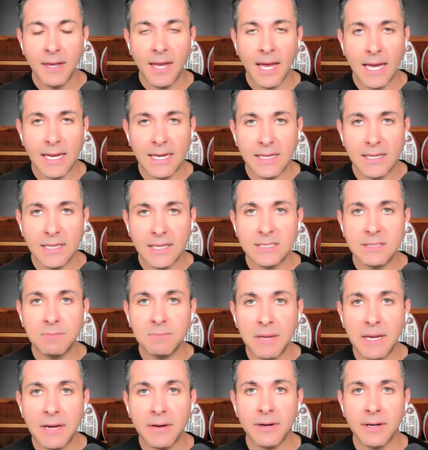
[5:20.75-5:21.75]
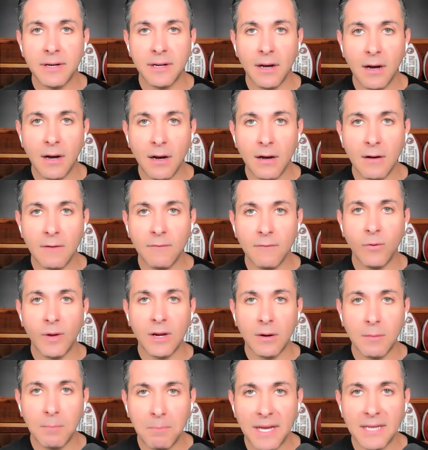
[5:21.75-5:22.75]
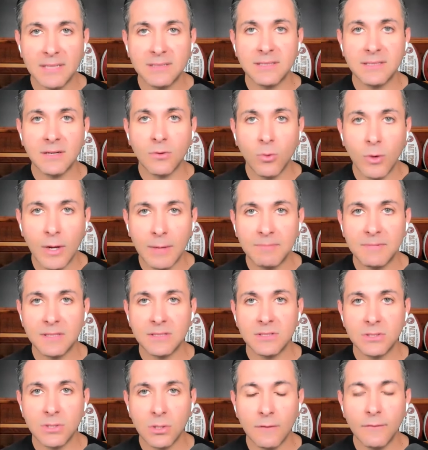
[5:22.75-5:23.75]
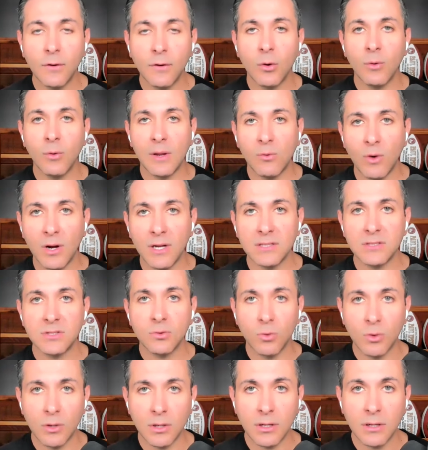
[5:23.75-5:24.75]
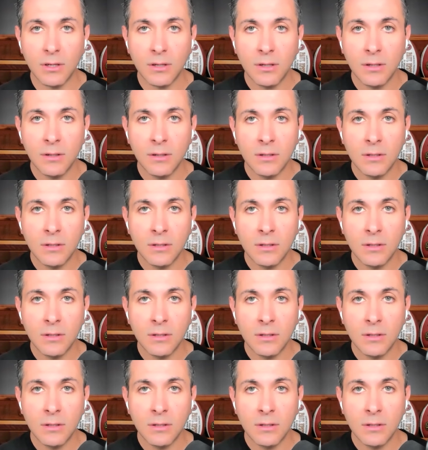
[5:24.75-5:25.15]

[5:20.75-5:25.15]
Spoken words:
And in the spirit of we are best equipped to serve who we once were,